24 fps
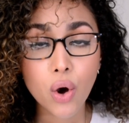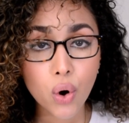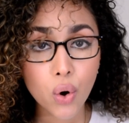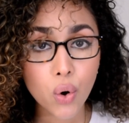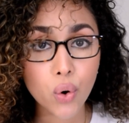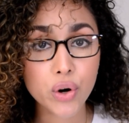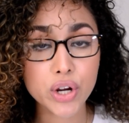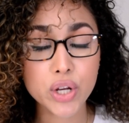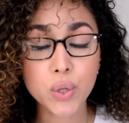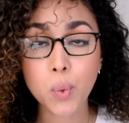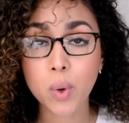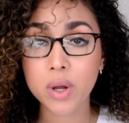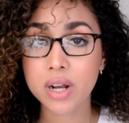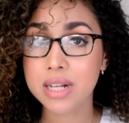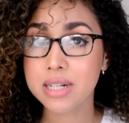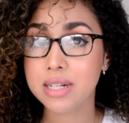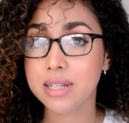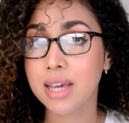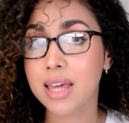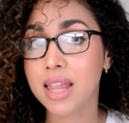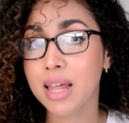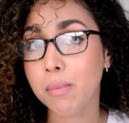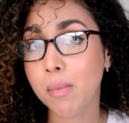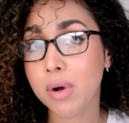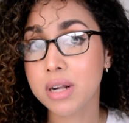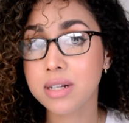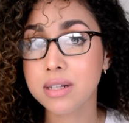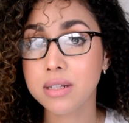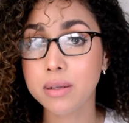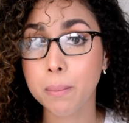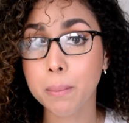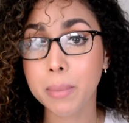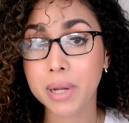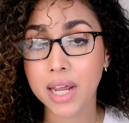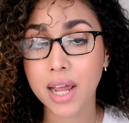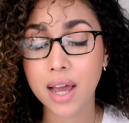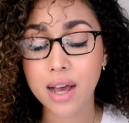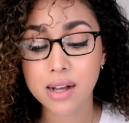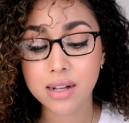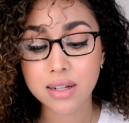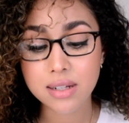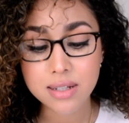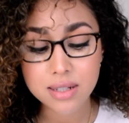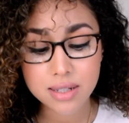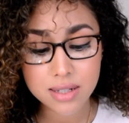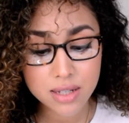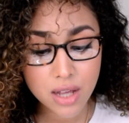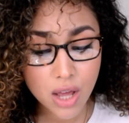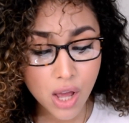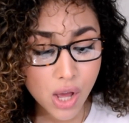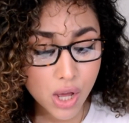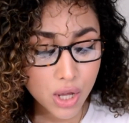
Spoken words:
or you want to see them on somebody else.